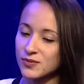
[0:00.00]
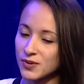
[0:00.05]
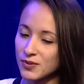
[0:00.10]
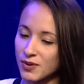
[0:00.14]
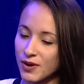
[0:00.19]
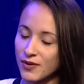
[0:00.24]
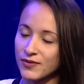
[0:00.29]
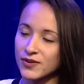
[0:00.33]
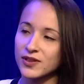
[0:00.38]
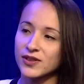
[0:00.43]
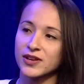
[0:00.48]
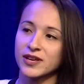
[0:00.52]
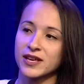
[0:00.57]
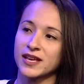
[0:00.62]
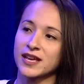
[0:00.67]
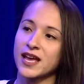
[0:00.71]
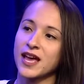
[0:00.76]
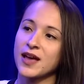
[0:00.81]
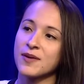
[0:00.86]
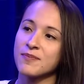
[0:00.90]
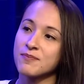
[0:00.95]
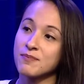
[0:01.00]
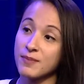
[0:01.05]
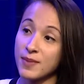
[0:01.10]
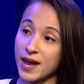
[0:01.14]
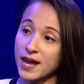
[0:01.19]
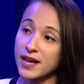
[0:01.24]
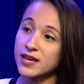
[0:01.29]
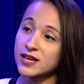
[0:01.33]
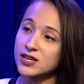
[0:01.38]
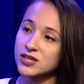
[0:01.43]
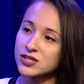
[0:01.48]
we're roughly looking at
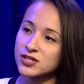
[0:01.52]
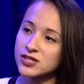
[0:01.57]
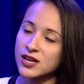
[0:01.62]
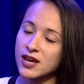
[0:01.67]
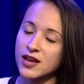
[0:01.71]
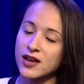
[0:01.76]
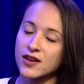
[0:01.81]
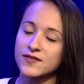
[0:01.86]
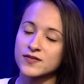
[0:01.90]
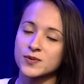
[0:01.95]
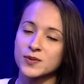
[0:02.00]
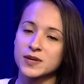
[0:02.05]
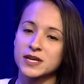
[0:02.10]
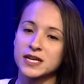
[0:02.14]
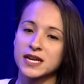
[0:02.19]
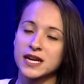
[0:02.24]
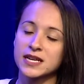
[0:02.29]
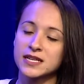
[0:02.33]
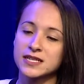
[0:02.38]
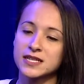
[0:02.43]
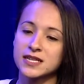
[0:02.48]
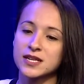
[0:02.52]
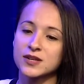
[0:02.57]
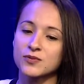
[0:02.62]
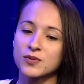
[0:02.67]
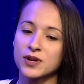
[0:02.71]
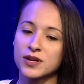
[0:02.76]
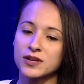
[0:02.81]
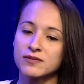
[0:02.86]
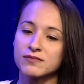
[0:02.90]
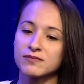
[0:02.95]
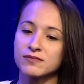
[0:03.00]
May-ish of 2019
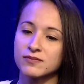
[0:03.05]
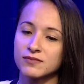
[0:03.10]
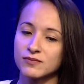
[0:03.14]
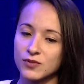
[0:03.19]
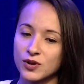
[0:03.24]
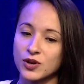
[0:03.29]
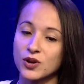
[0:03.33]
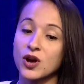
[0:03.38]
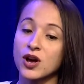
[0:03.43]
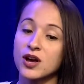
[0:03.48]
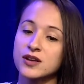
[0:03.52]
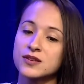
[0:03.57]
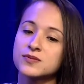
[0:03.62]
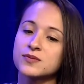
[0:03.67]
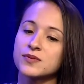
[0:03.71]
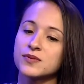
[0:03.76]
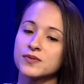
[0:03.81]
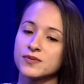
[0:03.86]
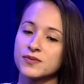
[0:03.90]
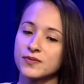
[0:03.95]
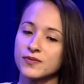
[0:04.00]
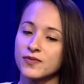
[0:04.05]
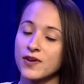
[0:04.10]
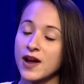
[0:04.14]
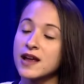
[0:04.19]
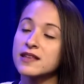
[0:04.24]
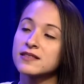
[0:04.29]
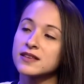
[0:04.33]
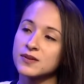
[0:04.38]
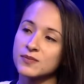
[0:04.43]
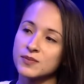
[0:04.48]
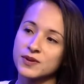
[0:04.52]
when calls will
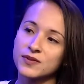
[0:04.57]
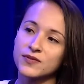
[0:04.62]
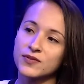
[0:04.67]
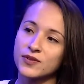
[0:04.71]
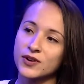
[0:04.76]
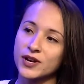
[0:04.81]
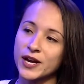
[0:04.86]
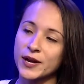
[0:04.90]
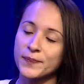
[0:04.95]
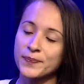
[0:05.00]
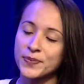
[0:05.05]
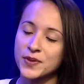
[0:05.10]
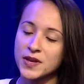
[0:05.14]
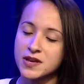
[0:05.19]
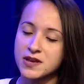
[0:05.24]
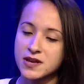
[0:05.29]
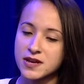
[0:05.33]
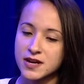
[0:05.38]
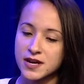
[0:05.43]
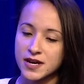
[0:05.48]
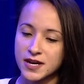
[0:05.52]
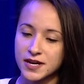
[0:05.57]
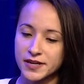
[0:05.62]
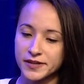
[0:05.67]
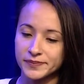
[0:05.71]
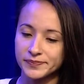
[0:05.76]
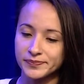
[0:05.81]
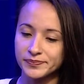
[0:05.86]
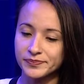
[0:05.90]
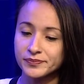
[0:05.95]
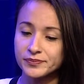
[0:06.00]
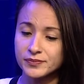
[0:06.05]
finally be free.
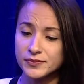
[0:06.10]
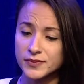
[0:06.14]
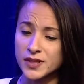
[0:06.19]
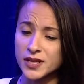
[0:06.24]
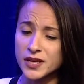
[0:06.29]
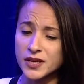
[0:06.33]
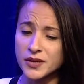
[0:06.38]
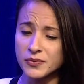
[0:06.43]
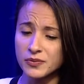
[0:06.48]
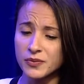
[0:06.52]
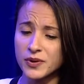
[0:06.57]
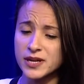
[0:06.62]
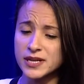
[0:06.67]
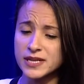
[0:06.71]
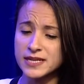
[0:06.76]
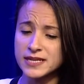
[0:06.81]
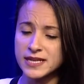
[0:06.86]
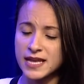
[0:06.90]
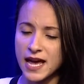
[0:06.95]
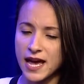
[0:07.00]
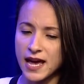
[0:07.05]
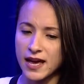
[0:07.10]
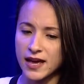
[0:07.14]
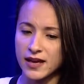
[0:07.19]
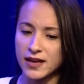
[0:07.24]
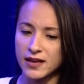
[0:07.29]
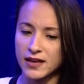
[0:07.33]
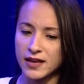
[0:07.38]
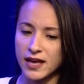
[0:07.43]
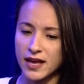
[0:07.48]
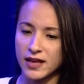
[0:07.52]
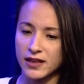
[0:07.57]
And what is
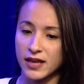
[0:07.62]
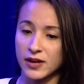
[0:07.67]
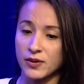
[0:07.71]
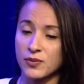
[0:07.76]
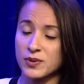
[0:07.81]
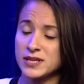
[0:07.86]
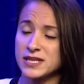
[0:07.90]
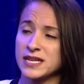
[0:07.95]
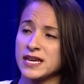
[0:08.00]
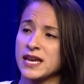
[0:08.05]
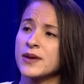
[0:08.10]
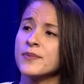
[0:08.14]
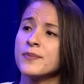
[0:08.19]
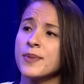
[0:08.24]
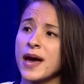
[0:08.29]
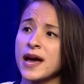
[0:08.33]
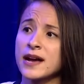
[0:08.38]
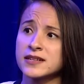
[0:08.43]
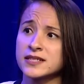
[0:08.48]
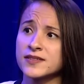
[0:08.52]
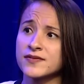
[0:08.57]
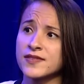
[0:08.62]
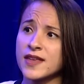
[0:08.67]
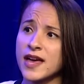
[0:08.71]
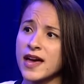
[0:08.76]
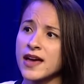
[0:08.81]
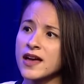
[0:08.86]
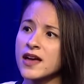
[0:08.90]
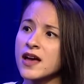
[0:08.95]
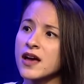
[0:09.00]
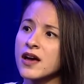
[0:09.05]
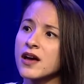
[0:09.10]
that, like what's the impact of
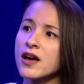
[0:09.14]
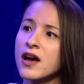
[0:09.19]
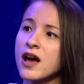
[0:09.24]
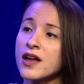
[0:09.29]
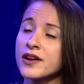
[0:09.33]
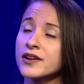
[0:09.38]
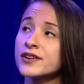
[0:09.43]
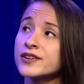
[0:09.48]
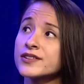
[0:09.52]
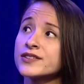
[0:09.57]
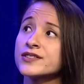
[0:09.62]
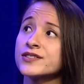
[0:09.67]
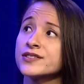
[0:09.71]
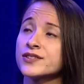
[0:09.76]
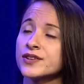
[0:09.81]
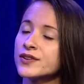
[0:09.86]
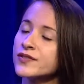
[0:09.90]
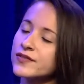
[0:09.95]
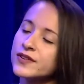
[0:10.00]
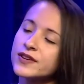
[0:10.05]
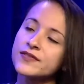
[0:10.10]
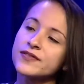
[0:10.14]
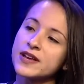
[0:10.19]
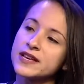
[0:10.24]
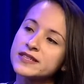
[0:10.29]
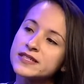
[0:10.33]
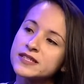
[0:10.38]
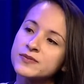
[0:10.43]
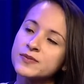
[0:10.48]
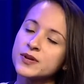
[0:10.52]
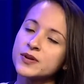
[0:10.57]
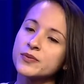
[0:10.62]
that? On a conservative
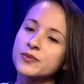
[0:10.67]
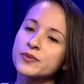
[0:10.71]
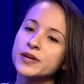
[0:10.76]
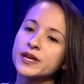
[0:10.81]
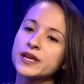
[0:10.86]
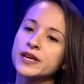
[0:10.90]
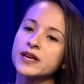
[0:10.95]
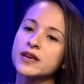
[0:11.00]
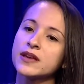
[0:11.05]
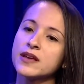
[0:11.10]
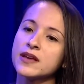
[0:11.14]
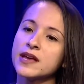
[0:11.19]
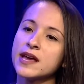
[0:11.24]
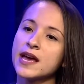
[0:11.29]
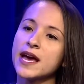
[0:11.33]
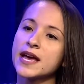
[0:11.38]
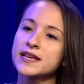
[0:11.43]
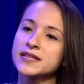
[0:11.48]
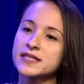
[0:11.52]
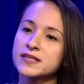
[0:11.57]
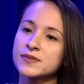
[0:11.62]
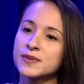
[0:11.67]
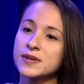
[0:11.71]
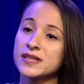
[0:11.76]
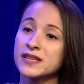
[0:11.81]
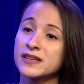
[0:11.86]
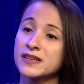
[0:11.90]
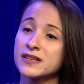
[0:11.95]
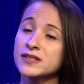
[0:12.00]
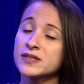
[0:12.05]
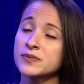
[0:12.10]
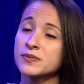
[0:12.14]
estimate, we estimate
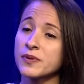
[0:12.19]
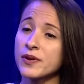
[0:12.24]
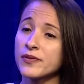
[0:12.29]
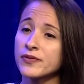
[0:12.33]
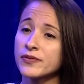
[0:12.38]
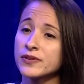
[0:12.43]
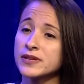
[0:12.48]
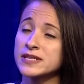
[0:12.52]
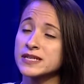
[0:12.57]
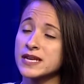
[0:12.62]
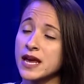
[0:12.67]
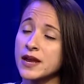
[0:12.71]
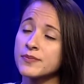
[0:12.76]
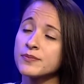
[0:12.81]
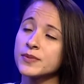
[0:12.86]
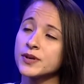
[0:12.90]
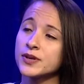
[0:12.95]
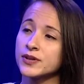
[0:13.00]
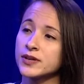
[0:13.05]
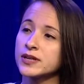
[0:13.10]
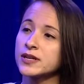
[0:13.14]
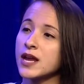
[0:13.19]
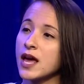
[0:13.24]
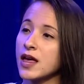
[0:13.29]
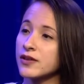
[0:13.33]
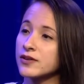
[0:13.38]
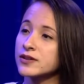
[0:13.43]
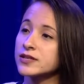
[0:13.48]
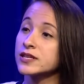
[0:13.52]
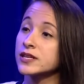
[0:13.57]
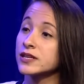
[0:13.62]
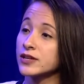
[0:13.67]
that it's roughly $10 million
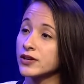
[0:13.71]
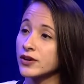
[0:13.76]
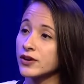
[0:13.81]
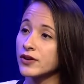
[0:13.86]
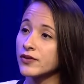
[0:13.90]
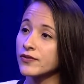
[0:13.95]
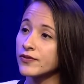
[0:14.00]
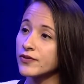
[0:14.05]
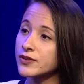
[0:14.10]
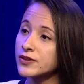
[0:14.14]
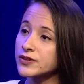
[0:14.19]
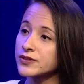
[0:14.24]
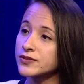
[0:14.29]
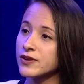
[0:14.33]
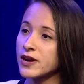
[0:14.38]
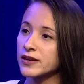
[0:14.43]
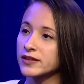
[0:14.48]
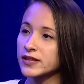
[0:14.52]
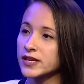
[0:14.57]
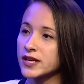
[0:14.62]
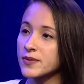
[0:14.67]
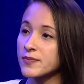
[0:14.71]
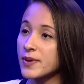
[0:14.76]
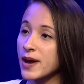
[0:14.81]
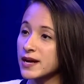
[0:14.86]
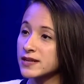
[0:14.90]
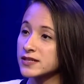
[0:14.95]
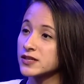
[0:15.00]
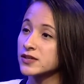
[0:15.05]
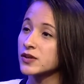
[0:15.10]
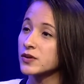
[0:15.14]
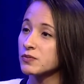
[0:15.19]
a year for the directly
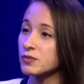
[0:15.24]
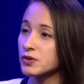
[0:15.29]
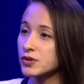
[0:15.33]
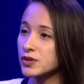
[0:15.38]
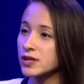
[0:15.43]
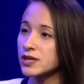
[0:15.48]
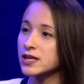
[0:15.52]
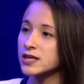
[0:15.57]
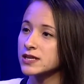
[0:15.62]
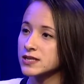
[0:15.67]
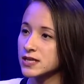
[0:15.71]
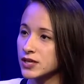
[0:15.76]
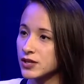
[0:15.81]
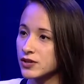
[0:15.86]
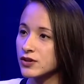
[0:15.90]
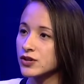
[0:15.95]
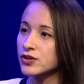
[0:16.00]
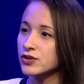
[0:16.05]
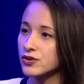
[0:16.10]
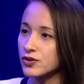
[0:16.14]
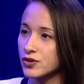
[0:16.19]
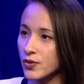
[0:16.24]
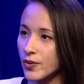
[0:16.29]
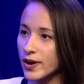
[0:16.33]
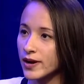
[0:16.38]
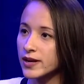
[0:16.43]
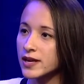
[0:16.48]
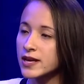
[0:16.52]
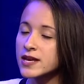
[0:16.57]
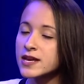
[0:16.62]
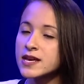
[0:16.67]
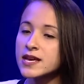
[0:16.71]
impacted communities here in New
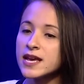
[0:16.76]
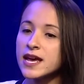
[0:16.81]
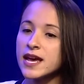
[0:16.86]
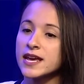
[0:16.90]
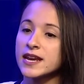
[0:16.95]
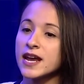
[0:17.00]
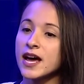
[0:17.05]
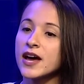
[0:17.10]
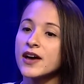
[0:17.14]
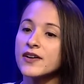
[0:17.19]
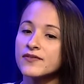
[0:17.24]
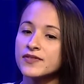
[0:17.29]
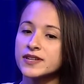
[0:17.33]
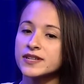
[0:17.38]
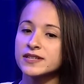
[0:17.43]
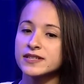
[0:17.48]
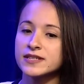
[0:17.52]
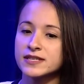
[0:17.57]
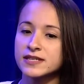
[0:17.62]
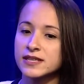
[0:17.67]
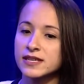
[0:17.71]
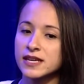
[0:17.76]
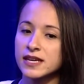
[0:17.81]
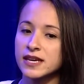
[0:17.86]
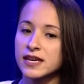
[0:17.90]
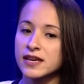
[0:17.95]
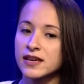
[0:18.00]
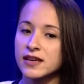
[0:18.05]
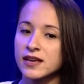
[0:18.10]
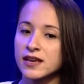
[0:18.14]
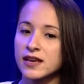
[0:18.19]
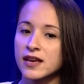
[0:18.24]
York. And
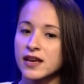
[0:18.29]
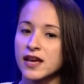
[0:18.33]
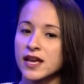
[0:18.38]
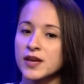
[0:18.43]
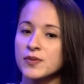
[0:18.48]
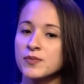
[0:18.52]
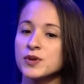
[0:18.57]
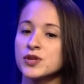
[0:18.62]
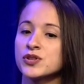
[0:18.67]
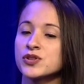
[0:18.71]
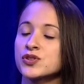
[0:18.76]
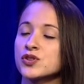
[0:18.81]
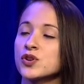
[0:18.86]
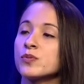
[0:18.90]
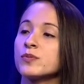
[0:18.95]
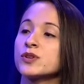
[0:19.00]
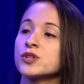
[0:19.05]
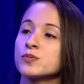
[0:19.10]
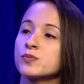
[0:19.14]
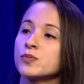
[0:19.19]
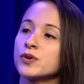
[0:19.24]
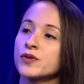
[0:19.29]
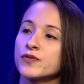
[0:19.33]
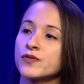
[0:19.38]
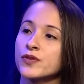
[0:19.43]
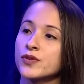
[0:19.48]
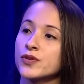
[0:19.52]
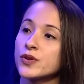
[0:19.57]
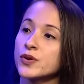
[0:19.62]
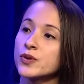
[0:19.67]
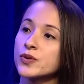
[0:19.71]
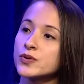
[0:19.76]
obviously, it means so much more
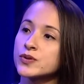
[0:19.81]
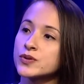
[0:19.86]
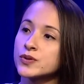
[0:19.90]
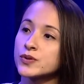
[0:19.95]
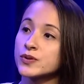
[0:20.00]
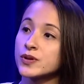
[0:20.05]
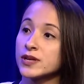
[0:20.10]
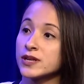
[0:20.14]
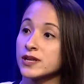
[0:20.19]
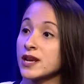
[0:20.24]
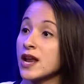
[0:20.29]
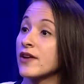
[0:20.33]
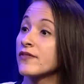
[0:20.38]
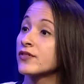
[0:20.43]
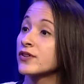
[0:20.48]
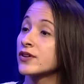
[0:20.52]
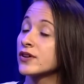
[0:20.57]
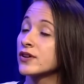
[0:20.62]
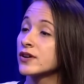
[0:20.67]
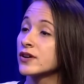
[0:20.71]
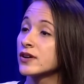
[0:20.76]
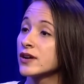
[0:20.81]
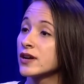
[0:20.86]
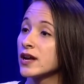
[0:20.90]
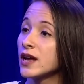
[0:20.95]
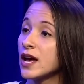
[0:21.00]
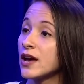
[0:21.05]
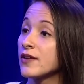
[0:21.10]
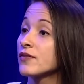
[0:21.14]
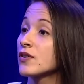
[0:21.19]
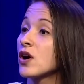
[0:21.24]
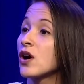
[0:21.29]
for those who could never
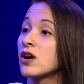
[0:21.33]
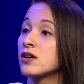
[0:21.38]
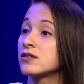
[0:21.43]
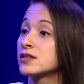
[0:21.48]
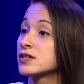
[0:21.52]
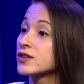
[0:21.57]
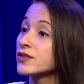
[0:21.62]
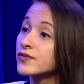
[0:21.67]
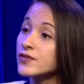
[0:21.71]
have called in the